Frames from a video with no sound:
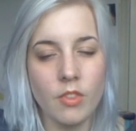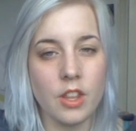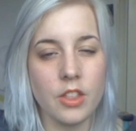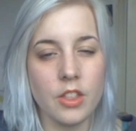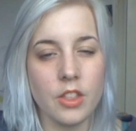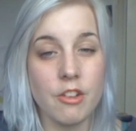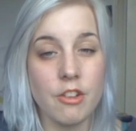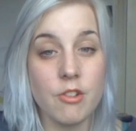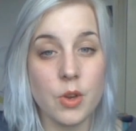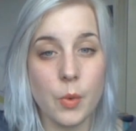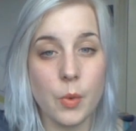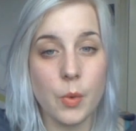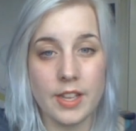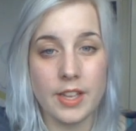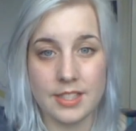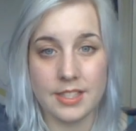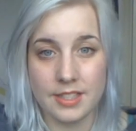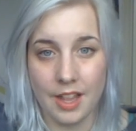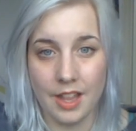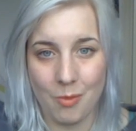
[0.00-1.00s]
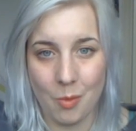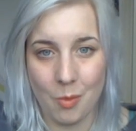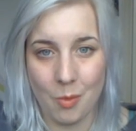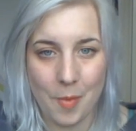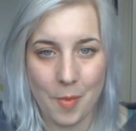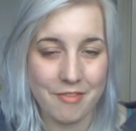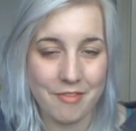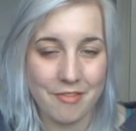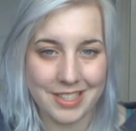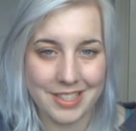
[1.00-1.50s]
they requested that
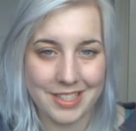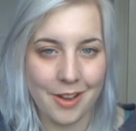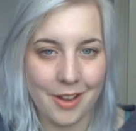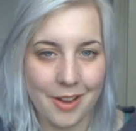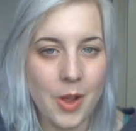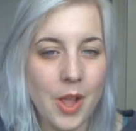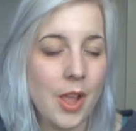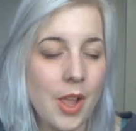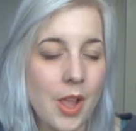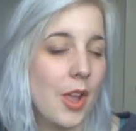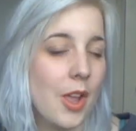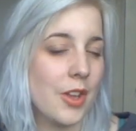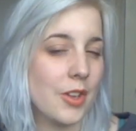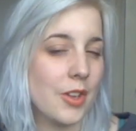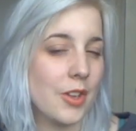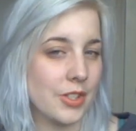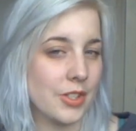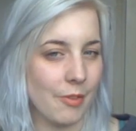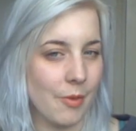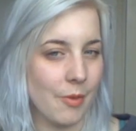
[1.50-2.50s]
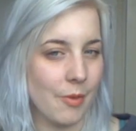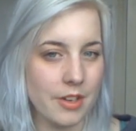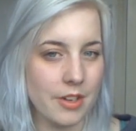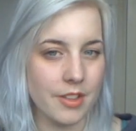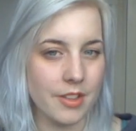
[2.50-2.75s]
on my video. So one of